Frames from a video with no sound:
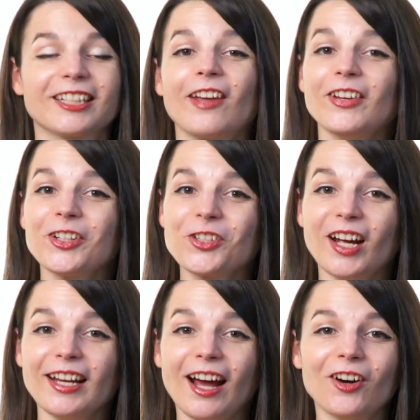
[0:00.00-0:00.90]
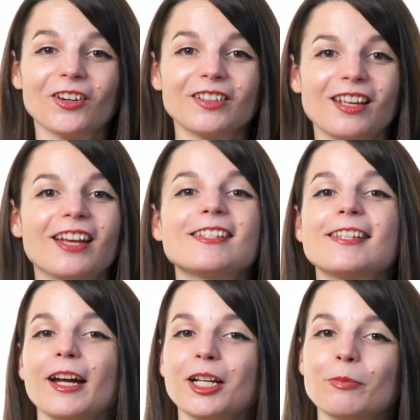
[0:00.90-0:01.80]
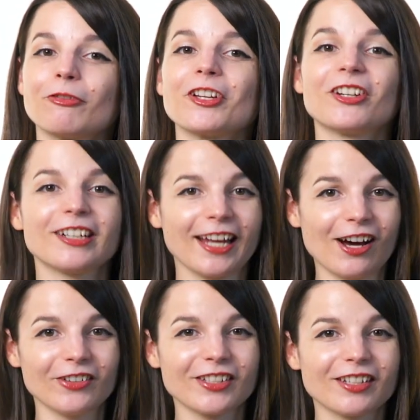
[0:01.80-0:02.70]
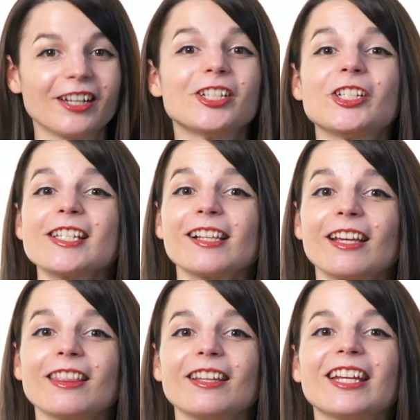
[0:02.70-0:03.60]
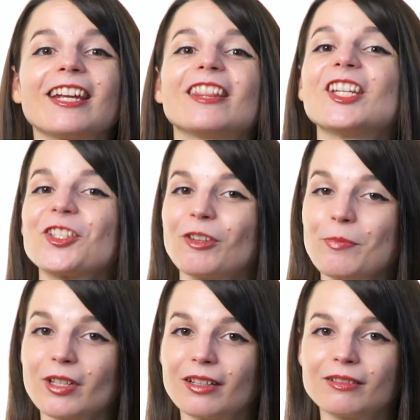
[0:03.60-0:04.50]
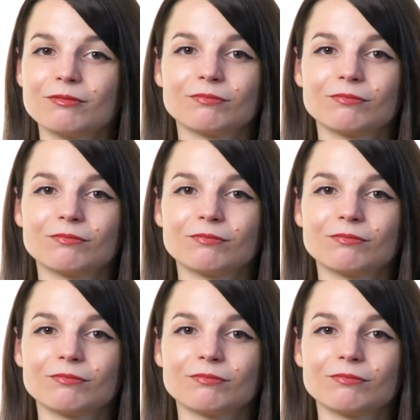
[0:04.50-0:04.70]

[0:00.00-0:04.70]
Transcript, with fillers: Give it a try now. Sign up for your account. Just click the link in the description.